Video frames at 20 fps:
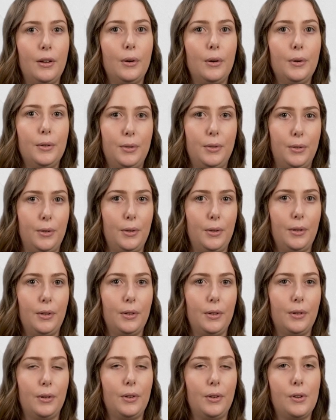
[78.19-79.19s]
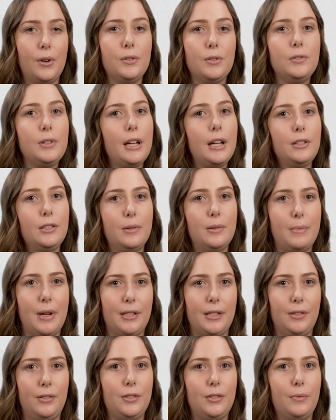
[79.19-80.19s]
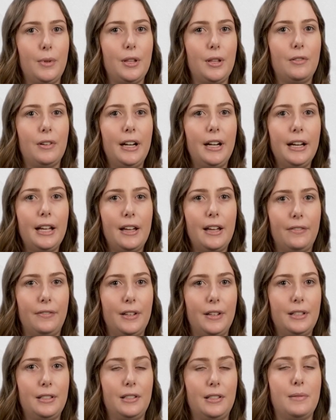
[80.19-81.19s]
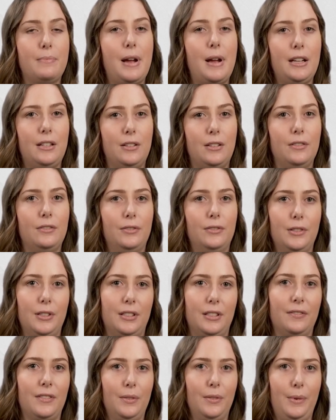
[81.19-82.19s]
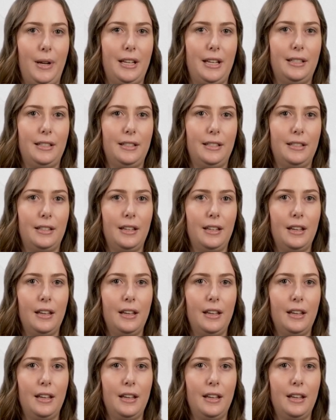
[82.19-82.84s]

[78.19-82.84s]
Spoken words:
Or 2. Contract your muscles with greater effort to match the force of the weights.